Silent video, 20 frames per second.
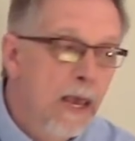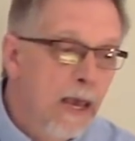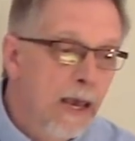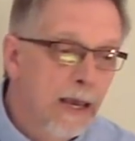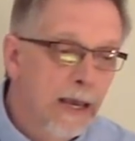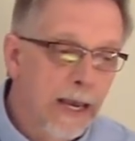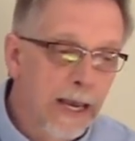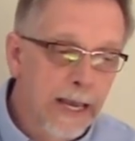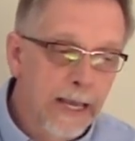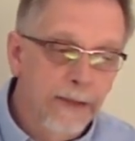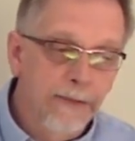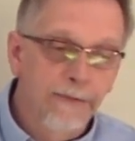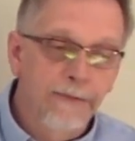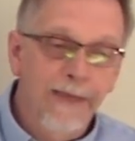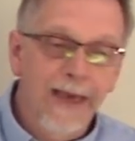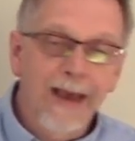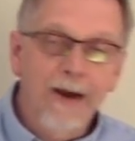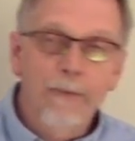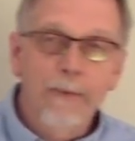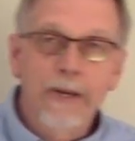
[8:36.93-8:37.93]
And
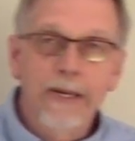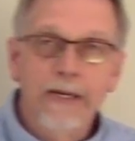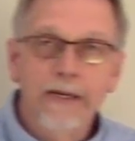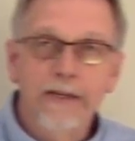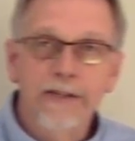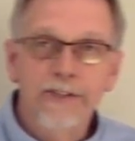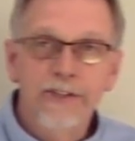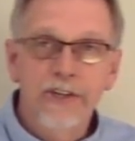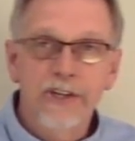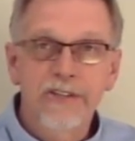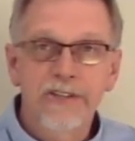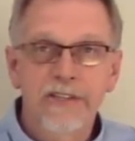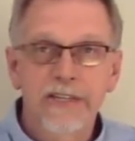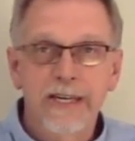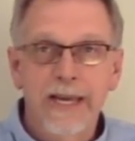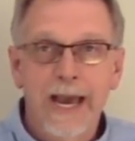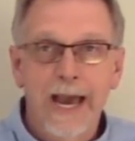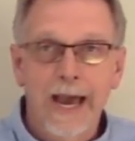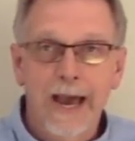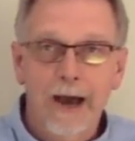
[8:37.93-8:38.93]
that way you can just
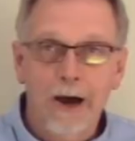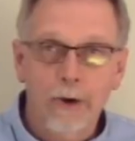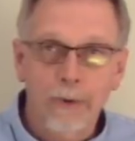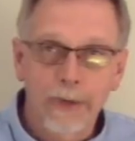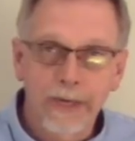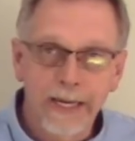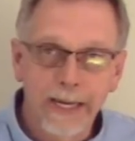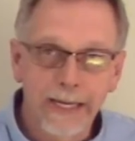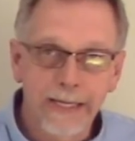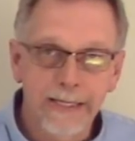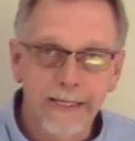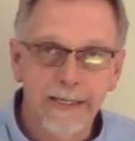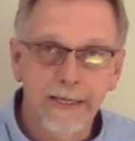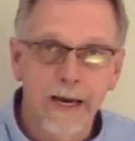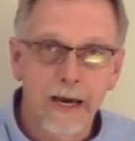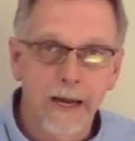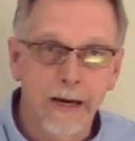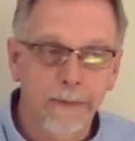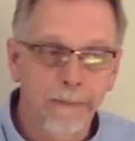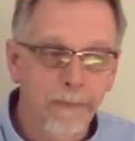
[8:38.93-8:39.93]
see how it gets
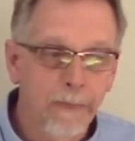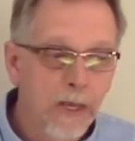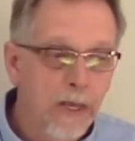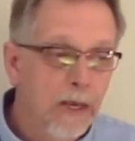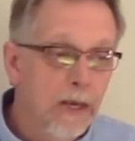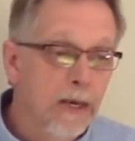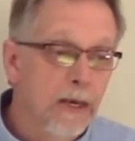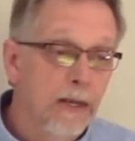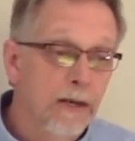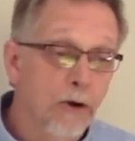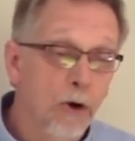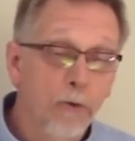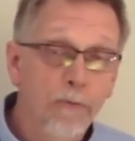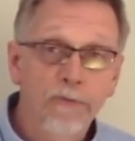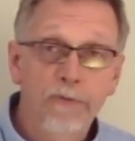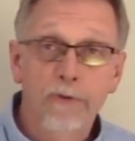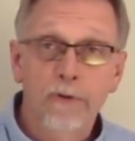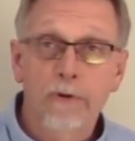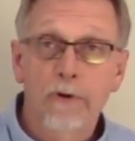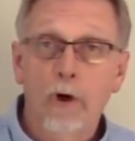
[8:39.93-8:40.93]
done. And
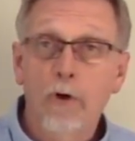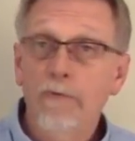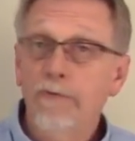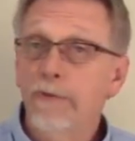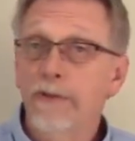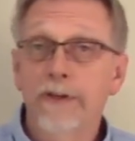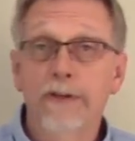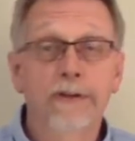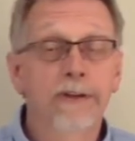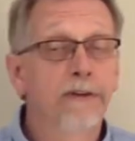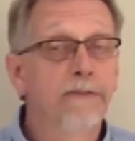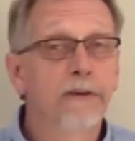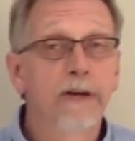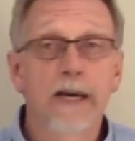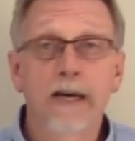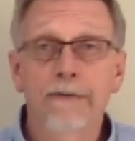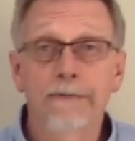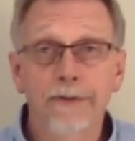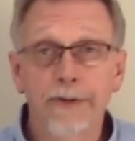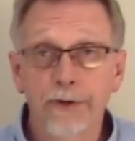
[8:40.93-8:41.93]
hopefully you'll never
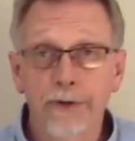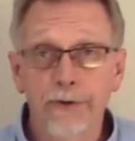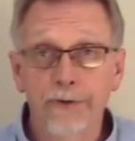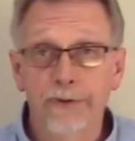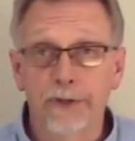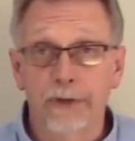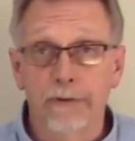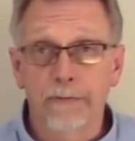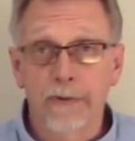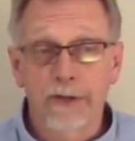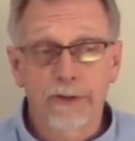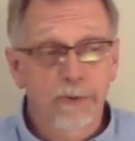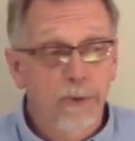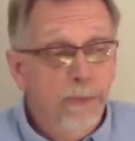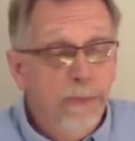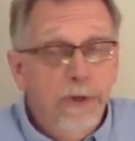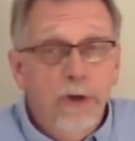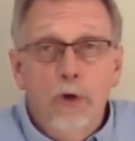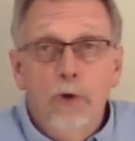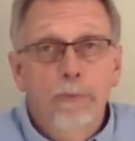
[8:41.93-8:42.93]
have to use it. That's what
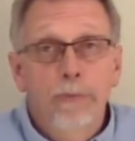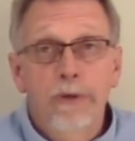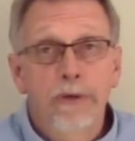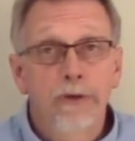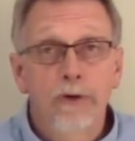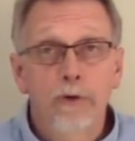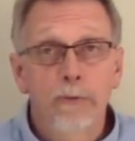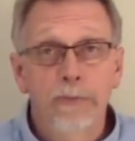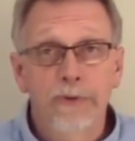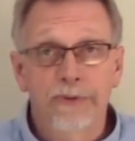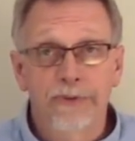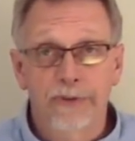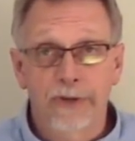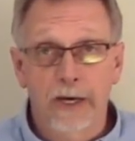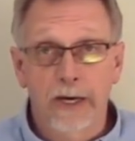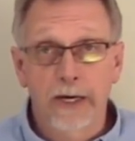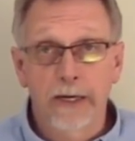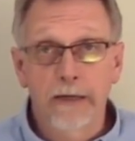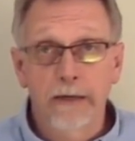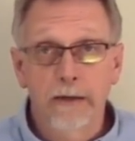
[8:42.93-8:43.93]
we hope in human
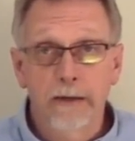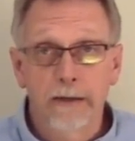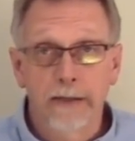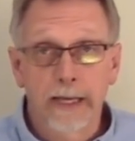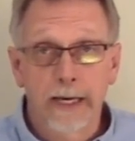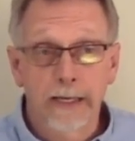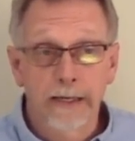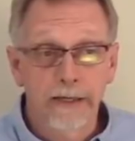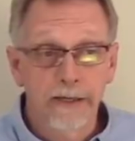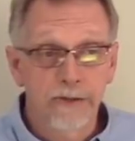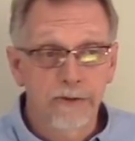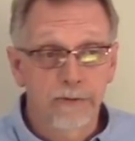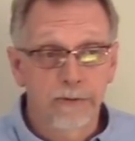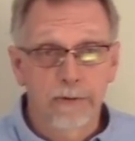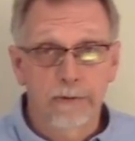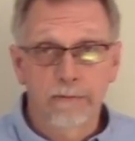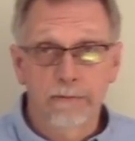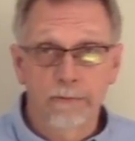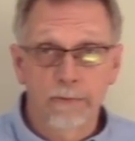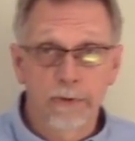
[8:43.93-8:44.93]
side, and that is,
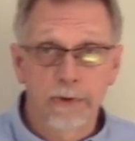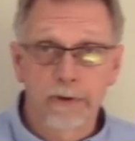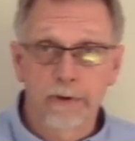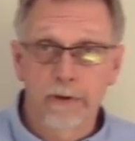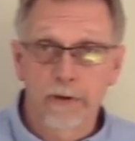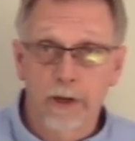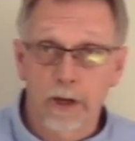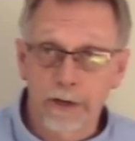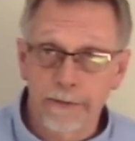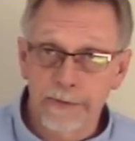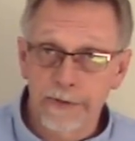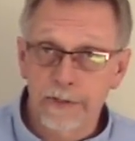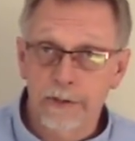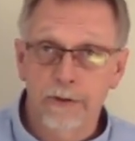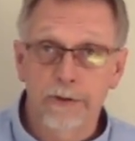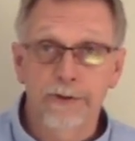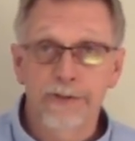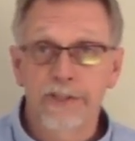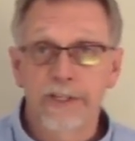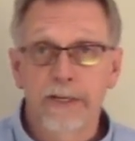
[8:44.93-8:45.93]
a lot of us
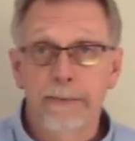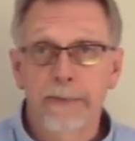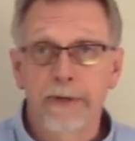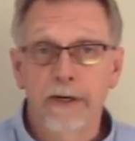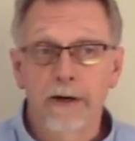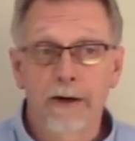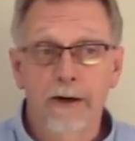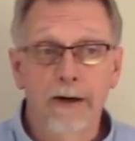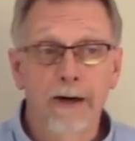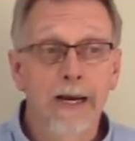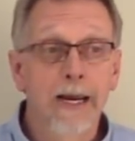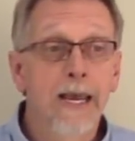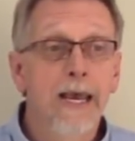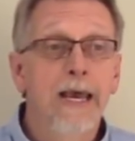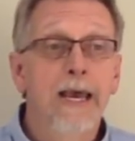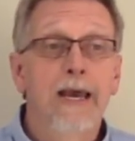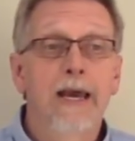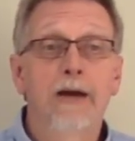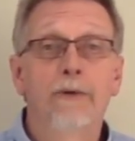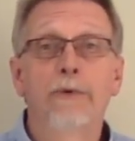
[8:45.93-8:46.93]
learn CPR,
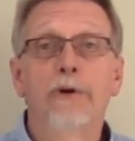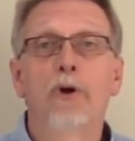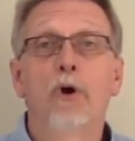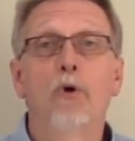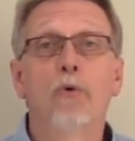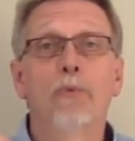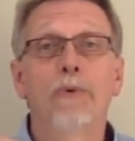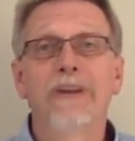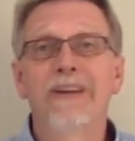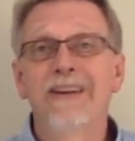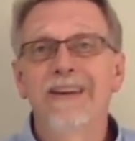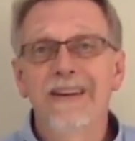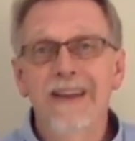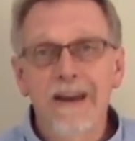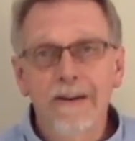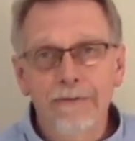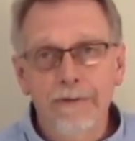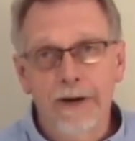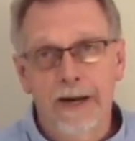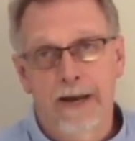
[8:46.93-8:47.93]
and we hope we
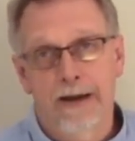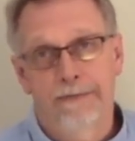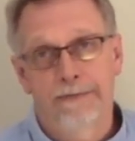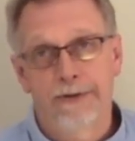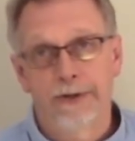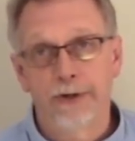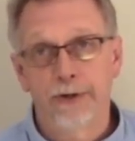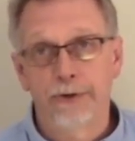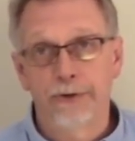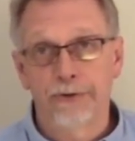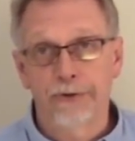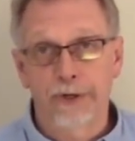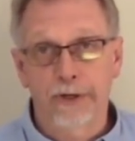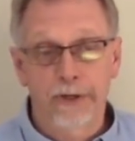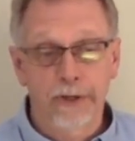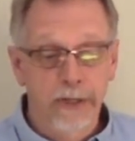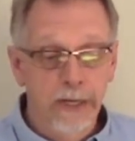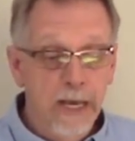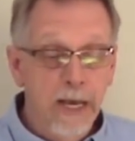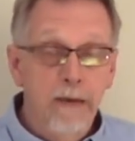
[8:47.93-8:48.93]
never have to use it.
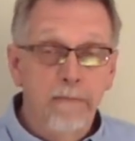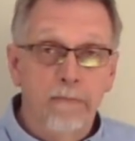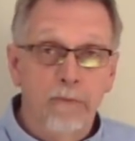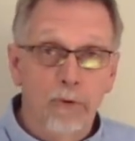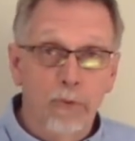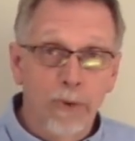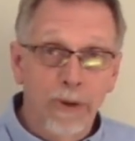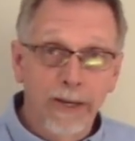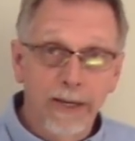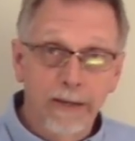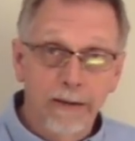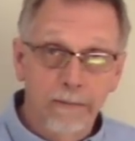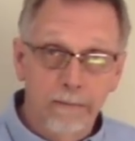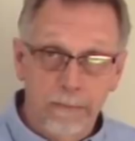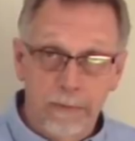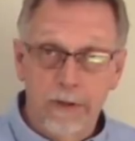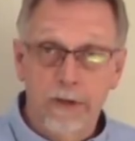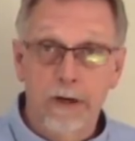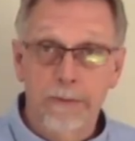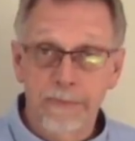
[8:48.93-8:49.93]
But when it
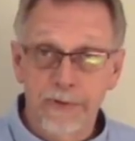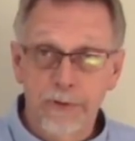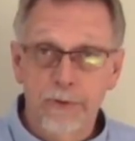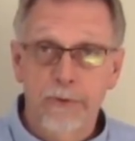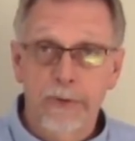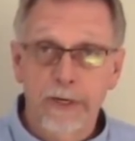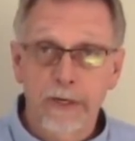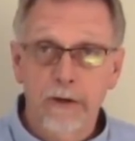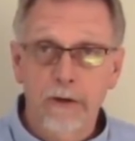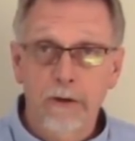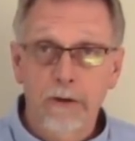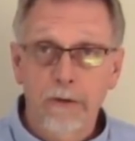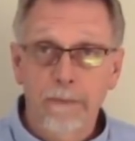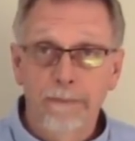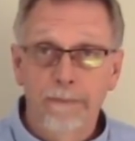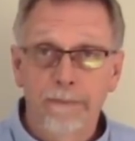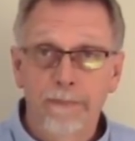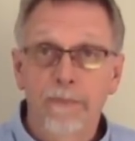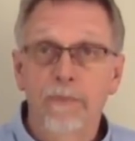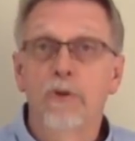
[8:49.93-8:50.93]
comes critical,
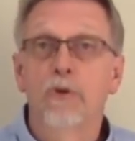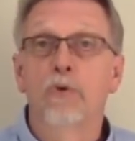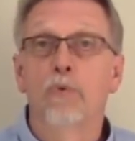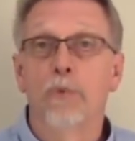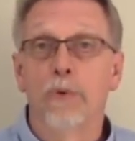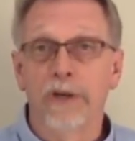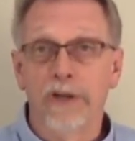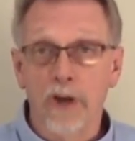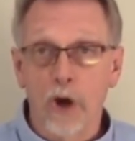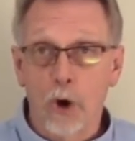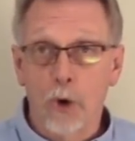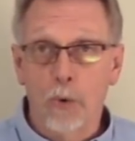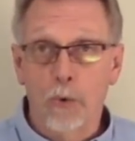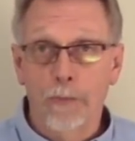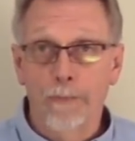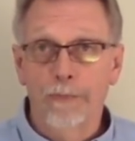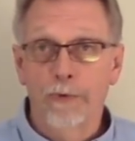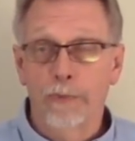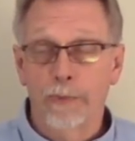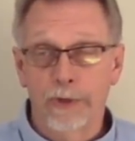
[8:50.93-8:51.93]
we know
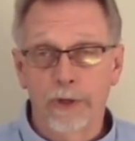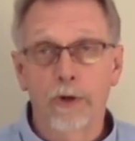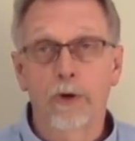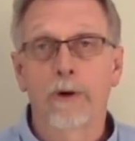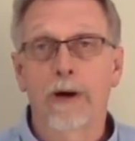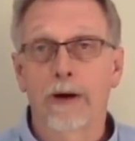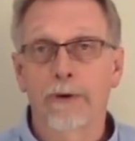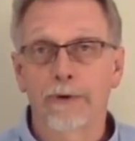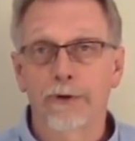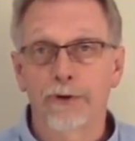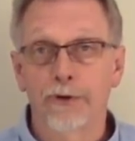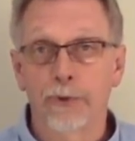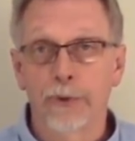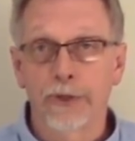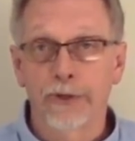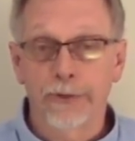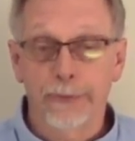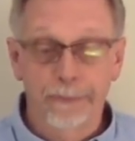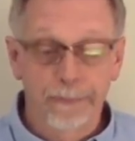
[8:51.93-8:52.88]
how to do it.